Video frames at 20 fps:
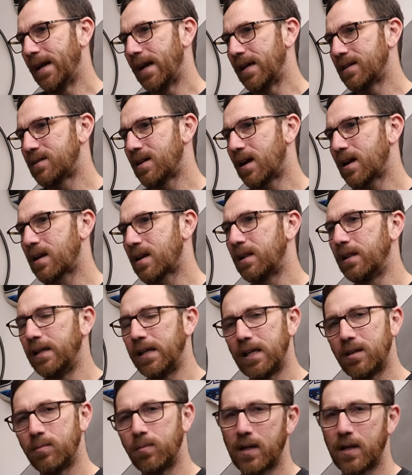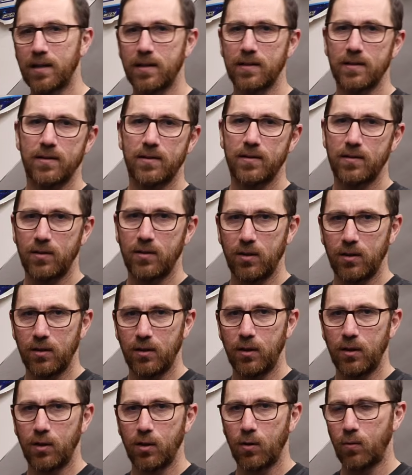It's not clean because,
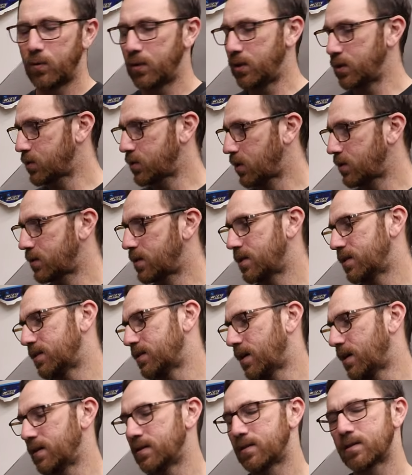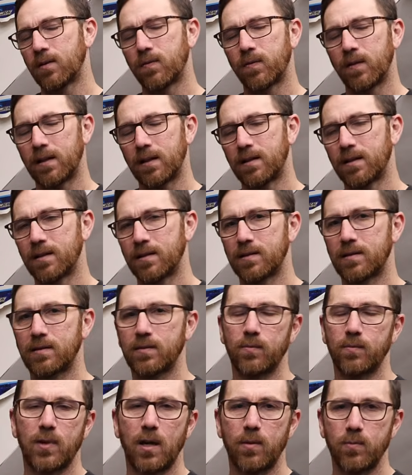when you start to design stuff like this,
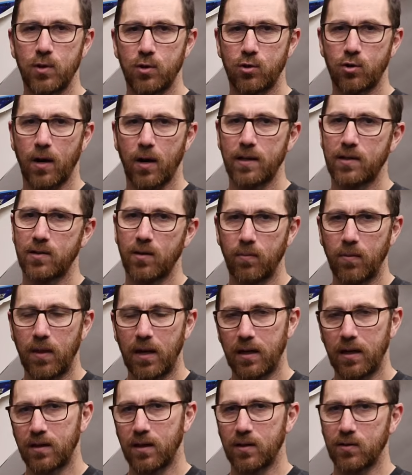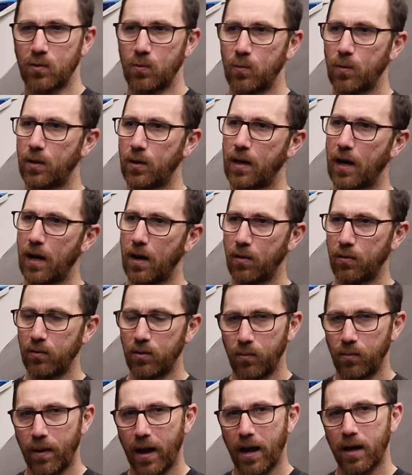sometimes you try something, it doesn't work
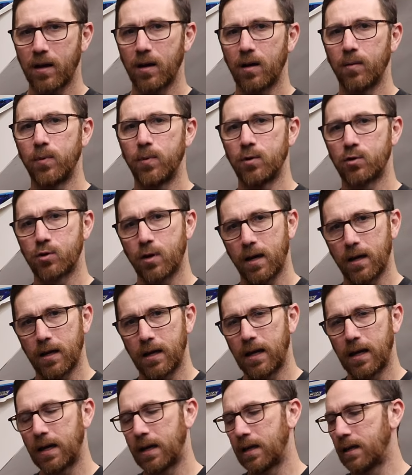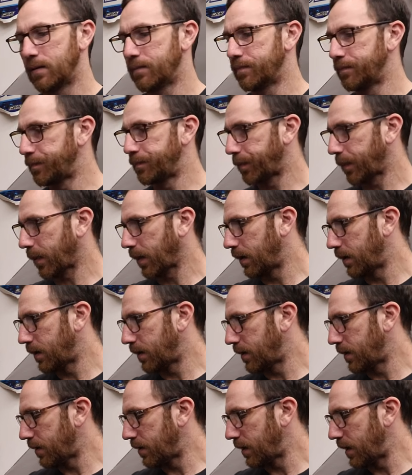out, you back up, you try again,
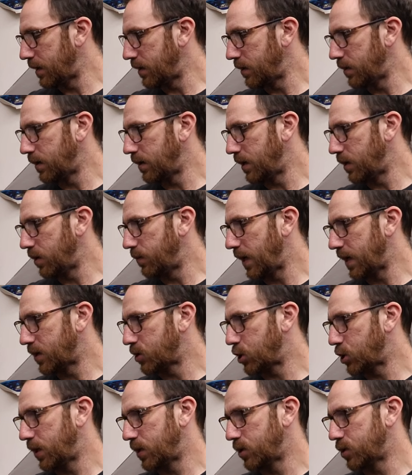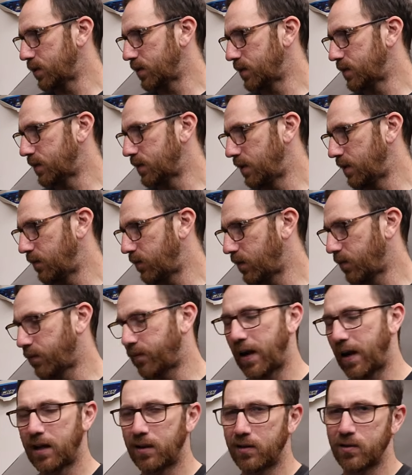and you make changes. And if the
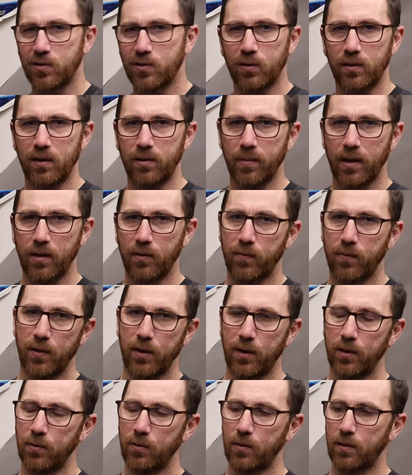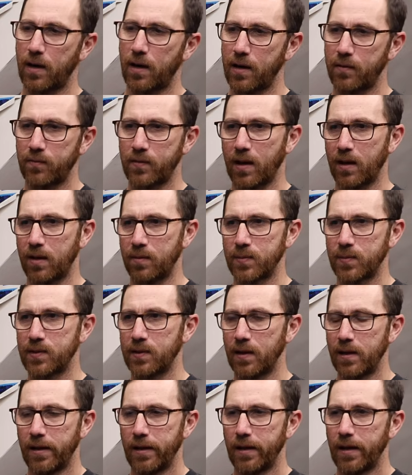file is only meant for you, a lot of
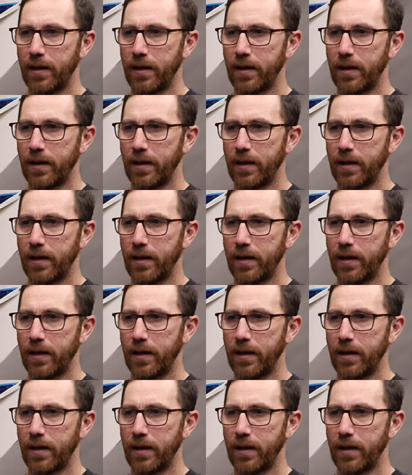times